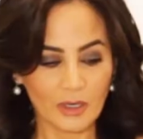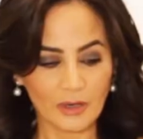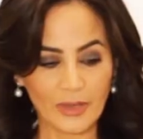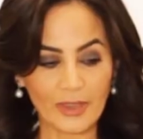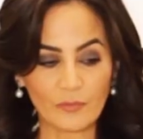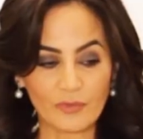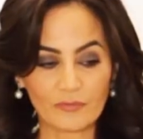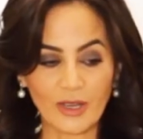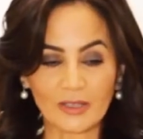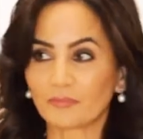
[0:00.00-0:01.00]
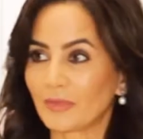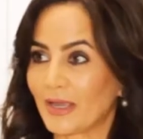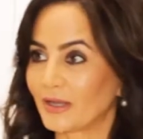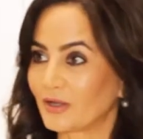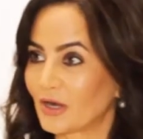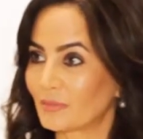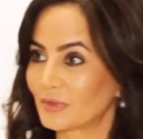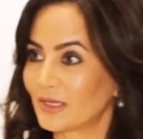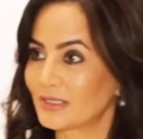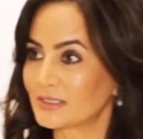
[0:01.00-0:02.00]
Okay, we've got my
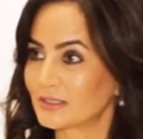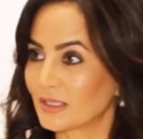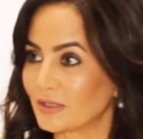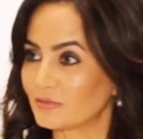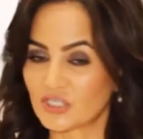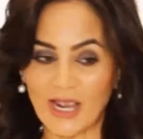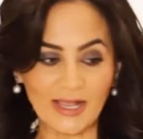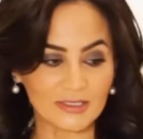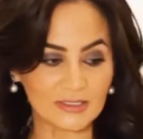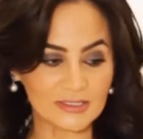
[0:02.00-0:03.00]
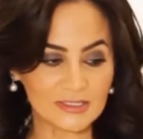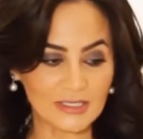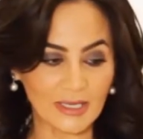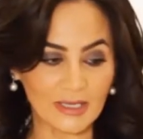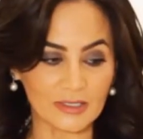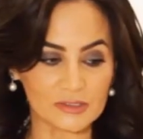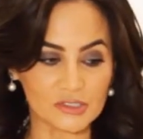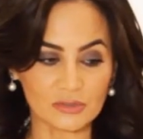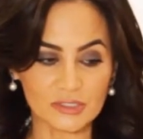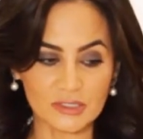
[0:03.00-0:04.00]
caramelized shallots and
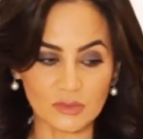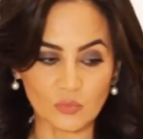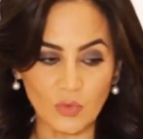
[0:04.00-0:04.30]
toasted